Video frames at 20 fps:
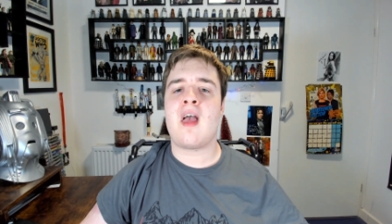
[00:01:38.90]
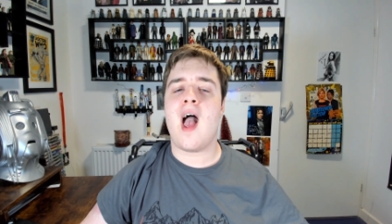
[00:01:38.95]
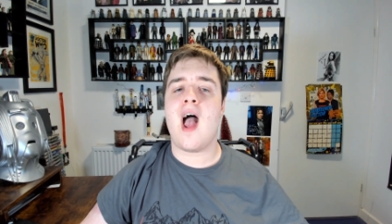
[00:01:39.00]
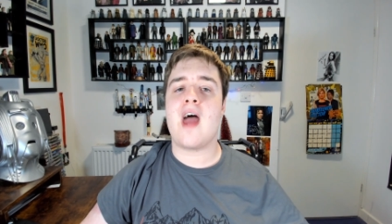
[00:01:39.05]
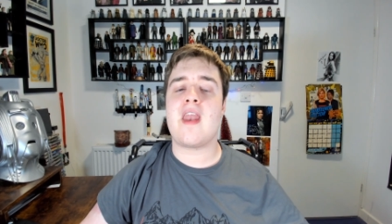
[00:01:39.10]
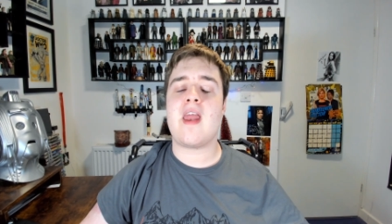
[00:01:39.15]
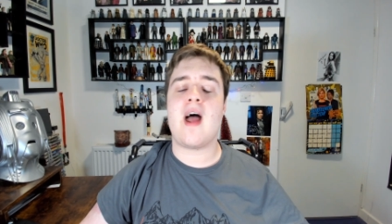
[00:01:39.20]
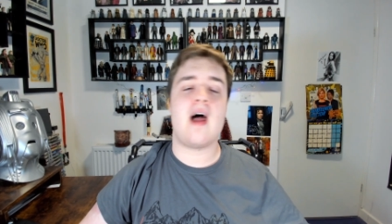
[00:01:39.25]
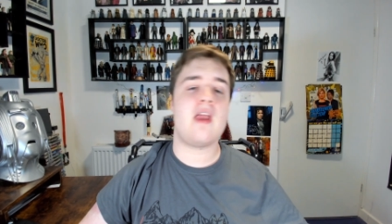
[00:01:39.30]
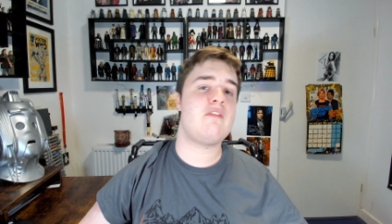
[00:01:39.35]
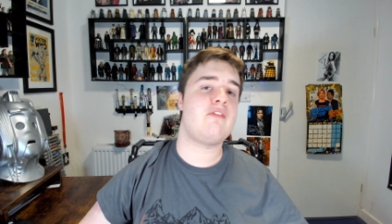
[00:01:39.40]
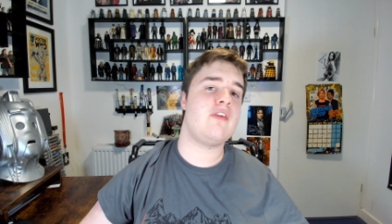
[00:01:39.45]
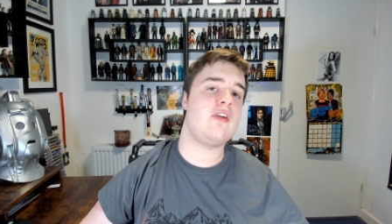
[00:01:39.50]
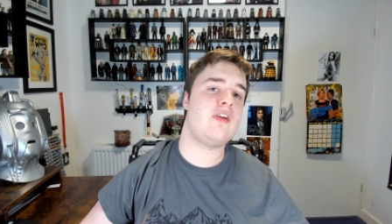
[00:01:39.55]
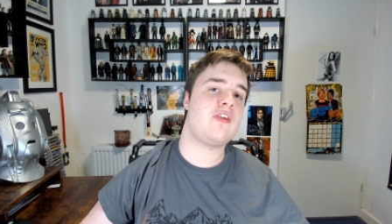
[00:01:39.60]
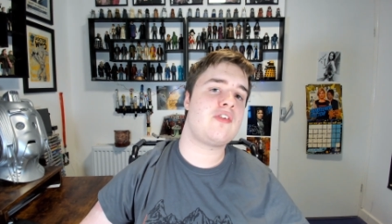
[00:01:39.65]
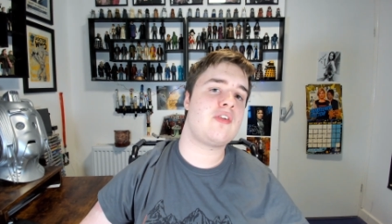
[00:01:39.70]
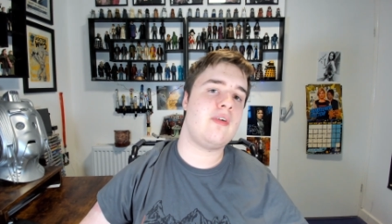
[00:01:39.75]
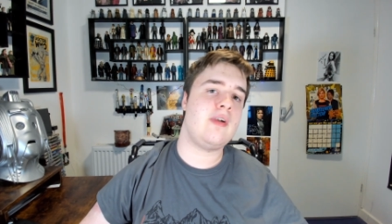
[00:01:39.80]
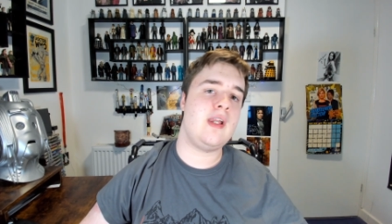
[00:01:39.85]
an
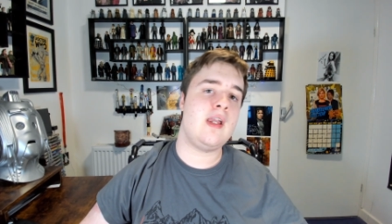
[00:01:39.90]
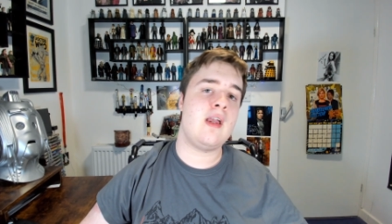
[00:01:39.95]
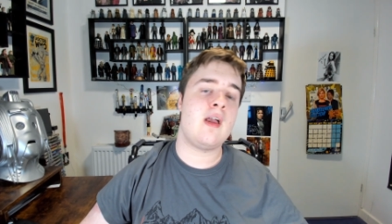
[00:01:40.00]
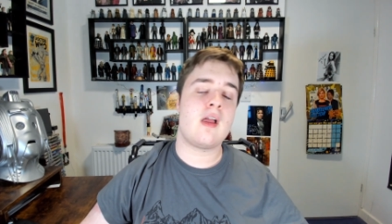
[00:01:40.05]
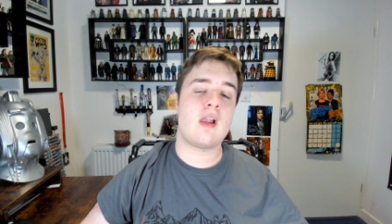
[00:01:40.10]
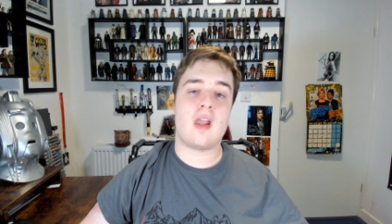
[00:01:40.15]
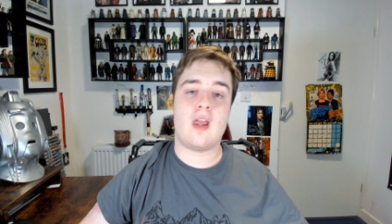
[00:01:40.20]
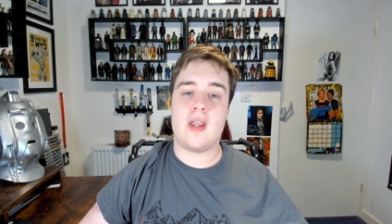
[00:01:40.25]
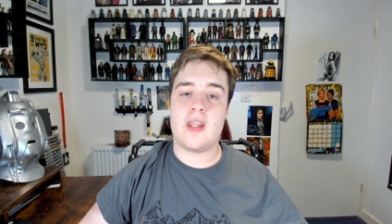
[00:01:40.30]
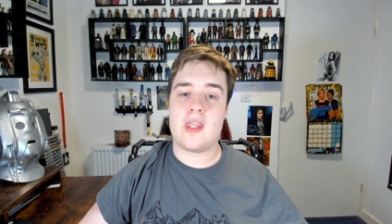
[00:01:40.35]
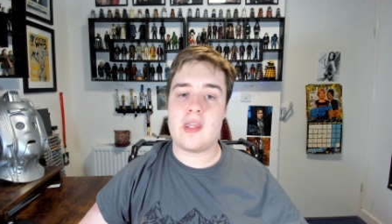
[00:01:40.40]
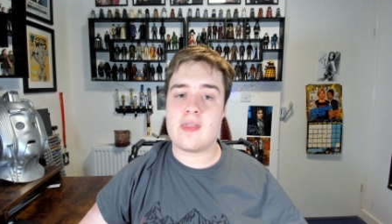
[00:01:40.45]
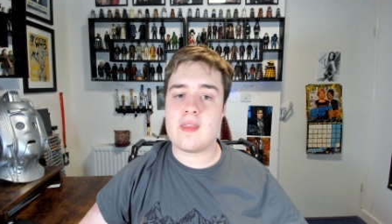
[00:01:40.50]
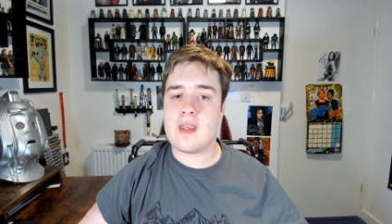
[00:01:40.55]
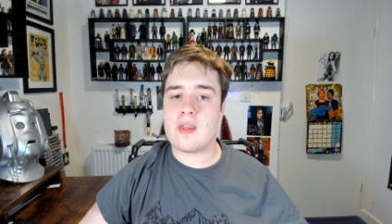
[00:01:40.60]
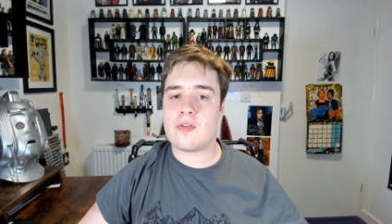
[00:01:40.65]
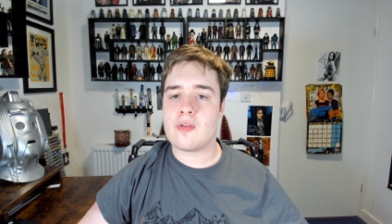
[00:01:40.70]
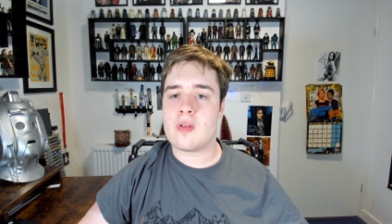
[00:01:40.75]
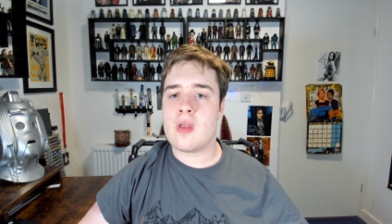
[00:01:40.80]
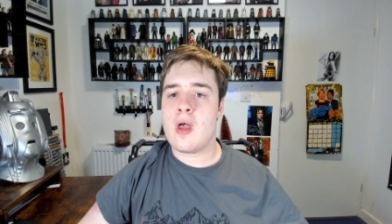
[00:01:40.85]
anniversary like
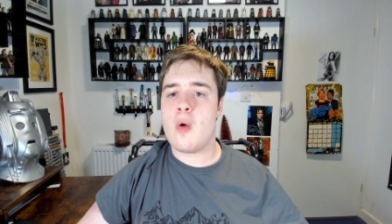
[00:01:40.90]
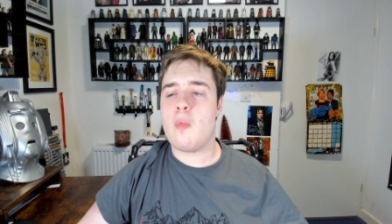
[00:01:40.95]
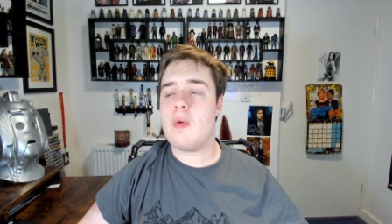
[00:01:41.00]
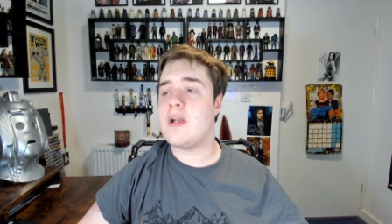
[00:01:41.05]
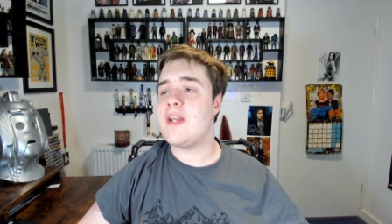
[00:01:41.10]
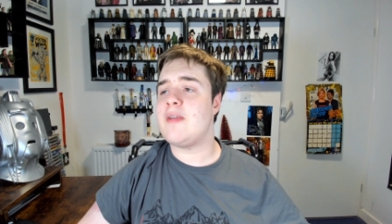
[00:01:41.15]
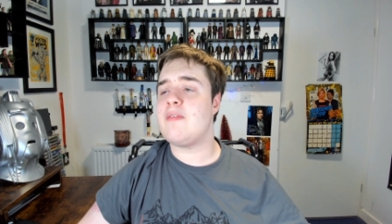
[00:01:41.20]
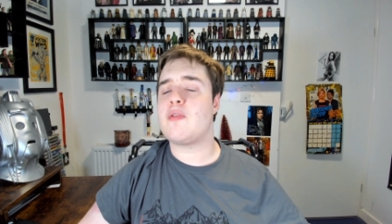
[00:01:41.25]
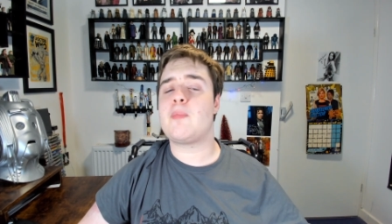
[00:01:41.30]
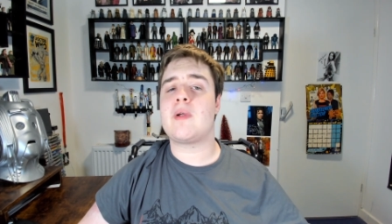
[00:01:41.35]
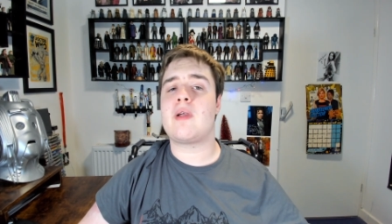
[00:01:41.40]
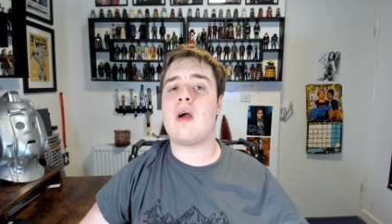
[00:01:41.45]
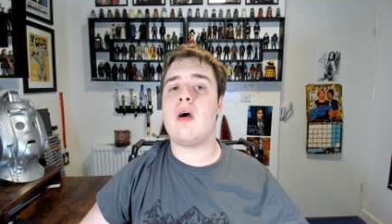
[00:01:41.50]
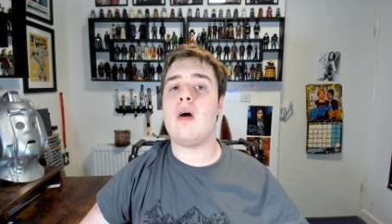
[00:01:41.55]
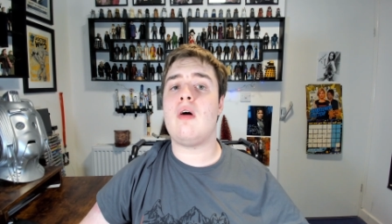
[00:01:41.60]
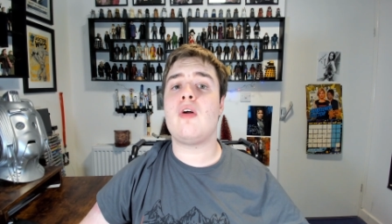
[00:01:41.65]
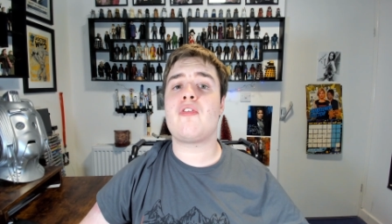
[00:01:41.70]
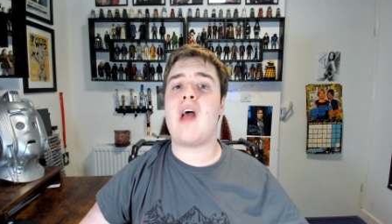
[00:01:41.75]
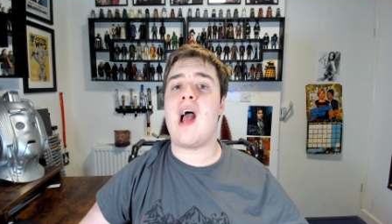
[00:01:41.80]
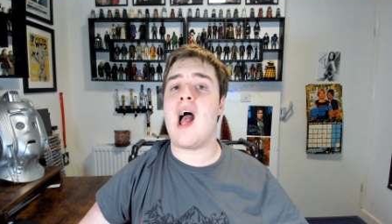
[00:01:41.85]
this? Well, it was
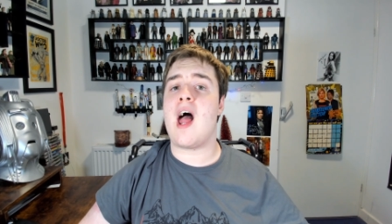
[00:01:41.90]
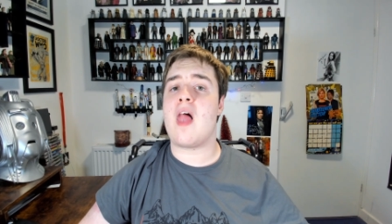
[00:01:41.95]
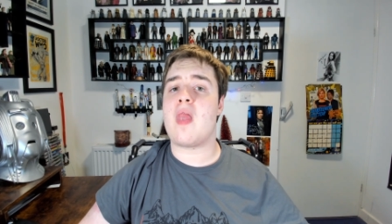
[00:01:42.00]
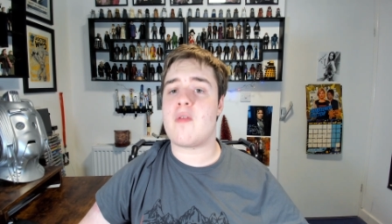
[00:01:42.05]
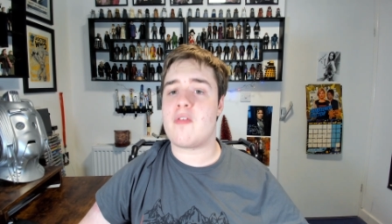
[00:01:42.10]
because at the